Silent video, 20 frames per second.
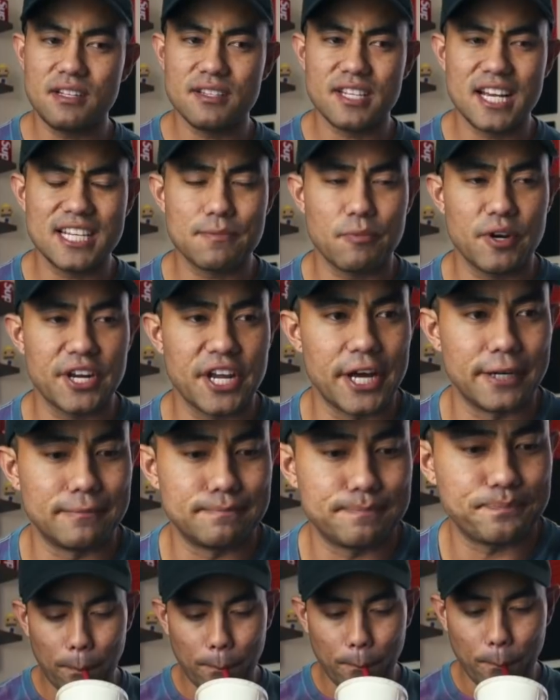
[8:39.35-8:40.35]
Tastes pretty
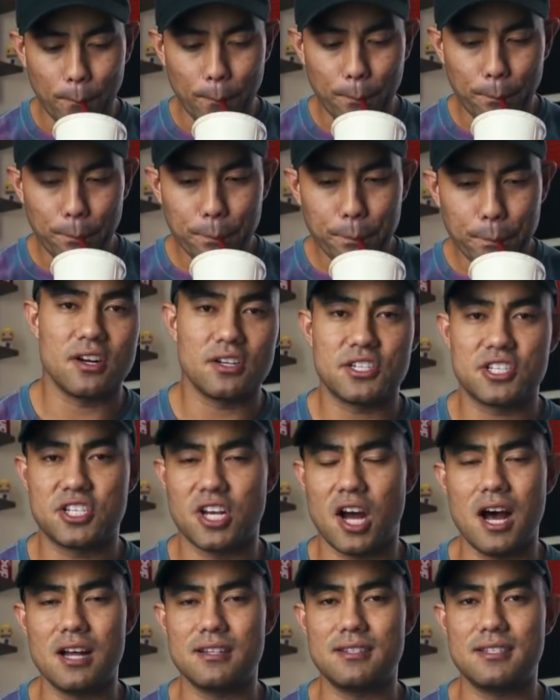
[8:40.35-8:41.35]
good. There's
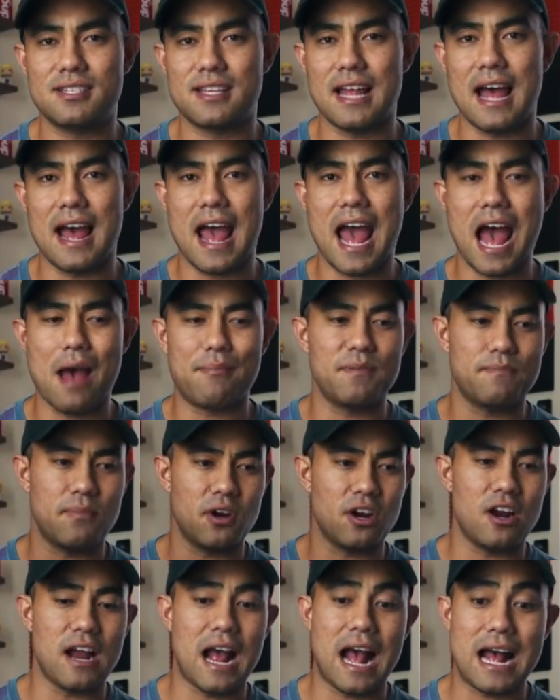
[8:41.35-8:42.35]
tons that Habit
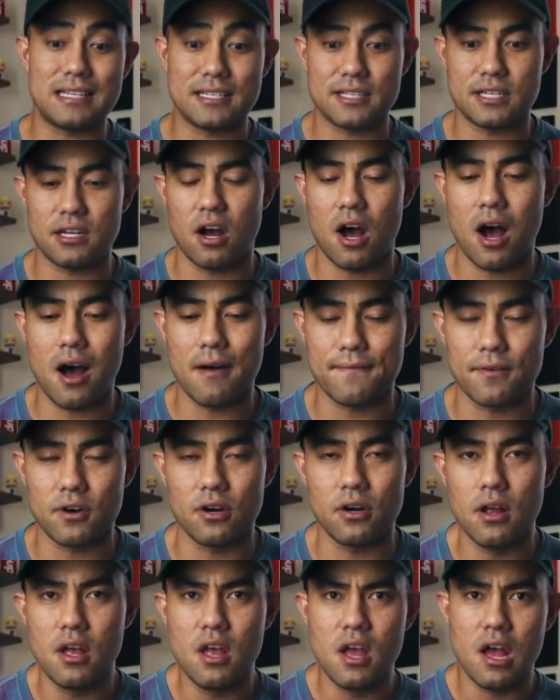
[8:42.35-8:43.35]
Burger has to
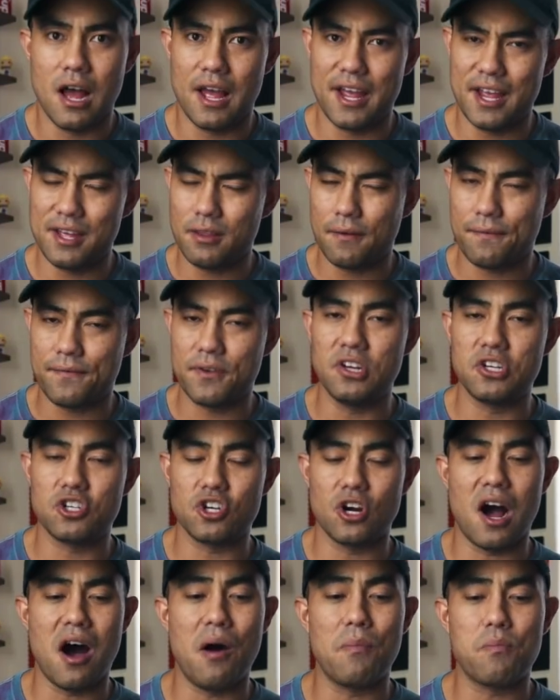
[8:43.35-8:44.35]
offer. In the
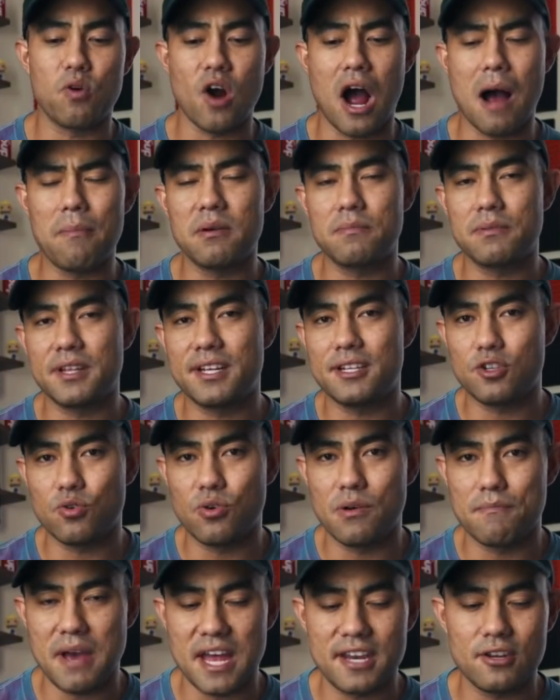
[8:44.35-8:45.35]
future, I'll probably
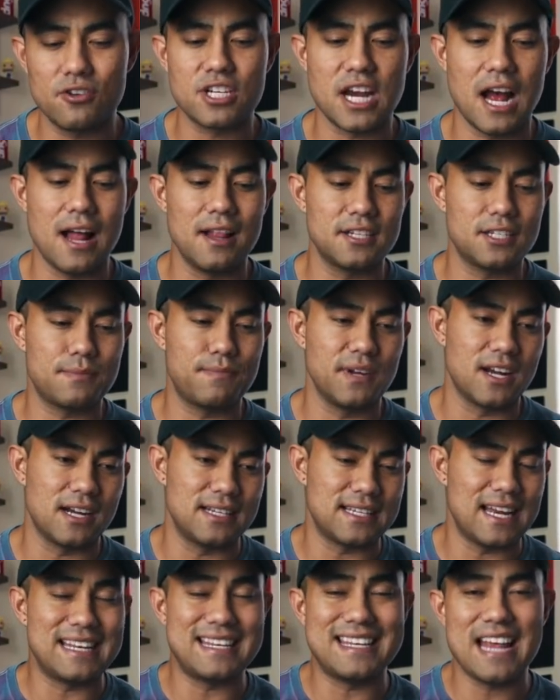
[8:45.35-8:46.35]
do a menu challenge
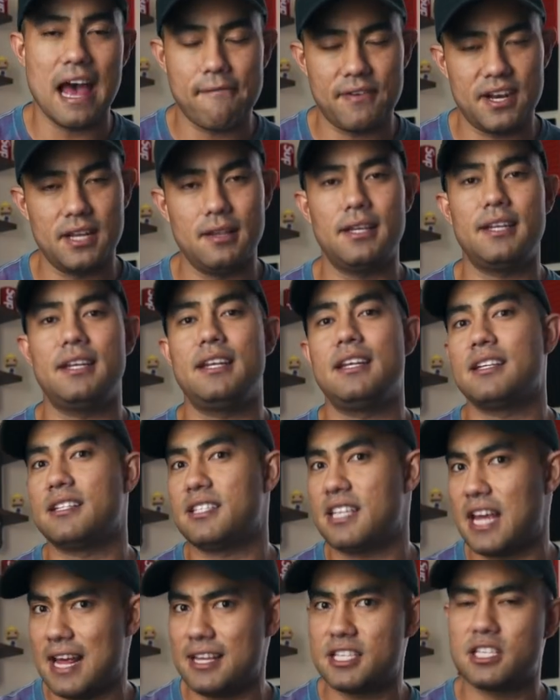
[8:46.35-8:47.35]
because I definitely need to
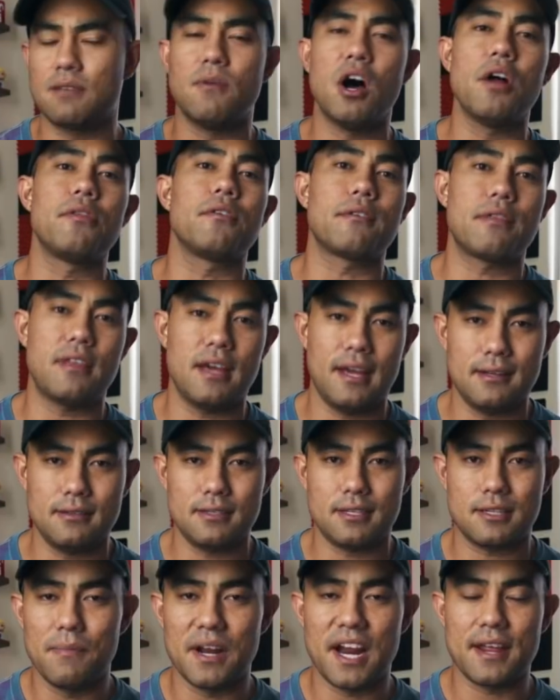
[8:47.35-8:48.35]
taste some other
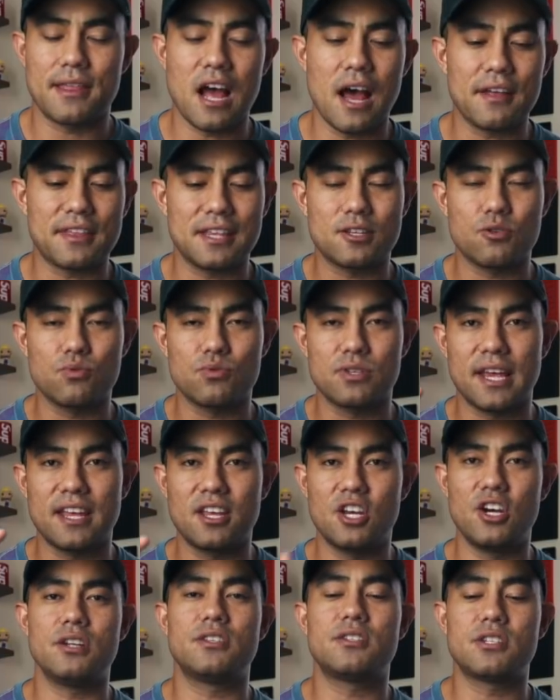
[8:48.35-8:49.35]
things. But I thought this was a
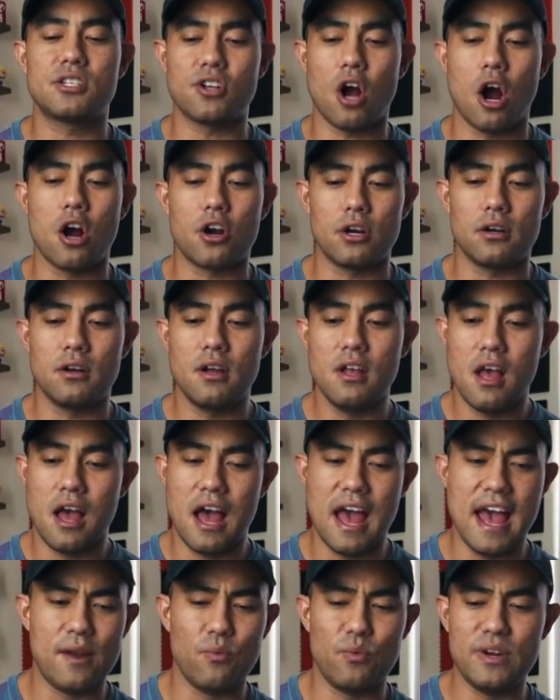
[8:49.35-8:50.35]
good starter,
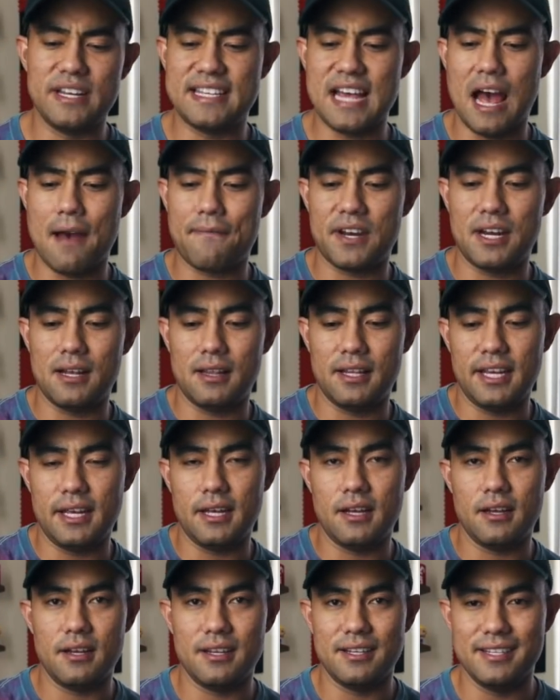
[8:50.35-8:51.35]
and we
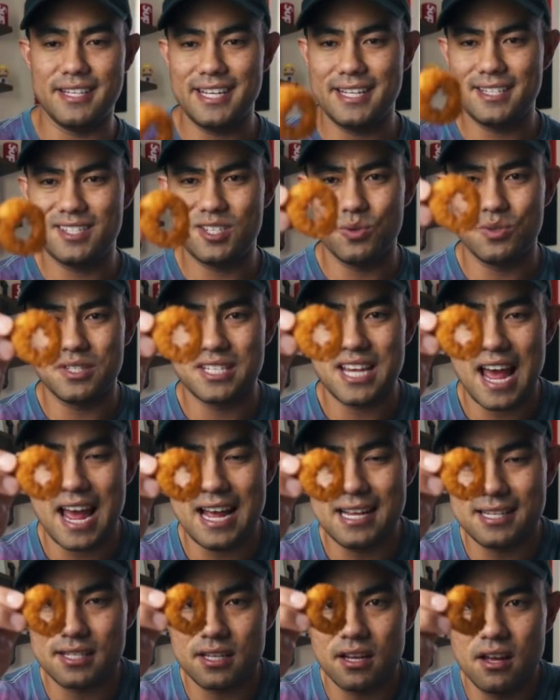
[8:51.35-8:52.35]
definitely need to
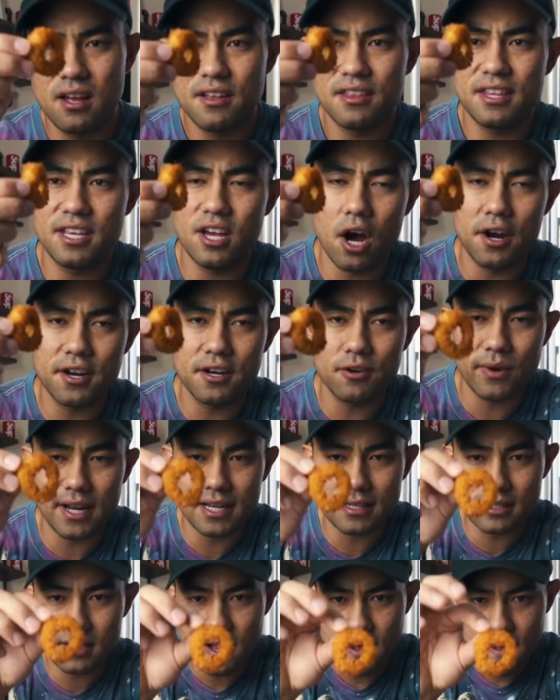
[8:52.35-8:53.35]
taste the onion
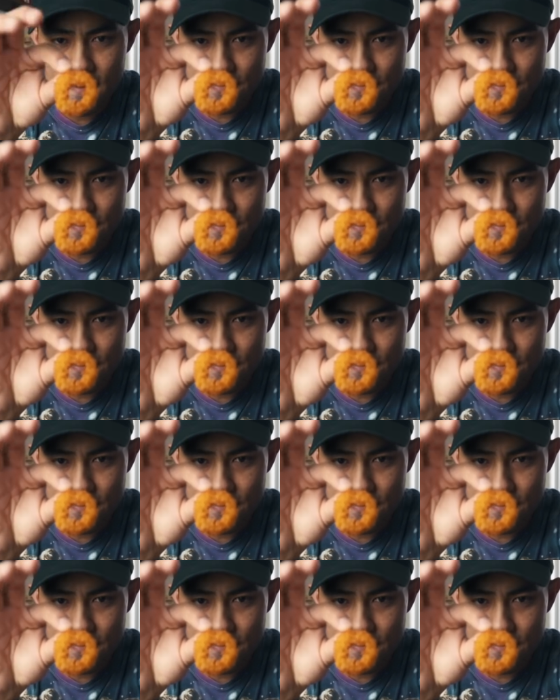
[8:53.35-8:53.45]
rings.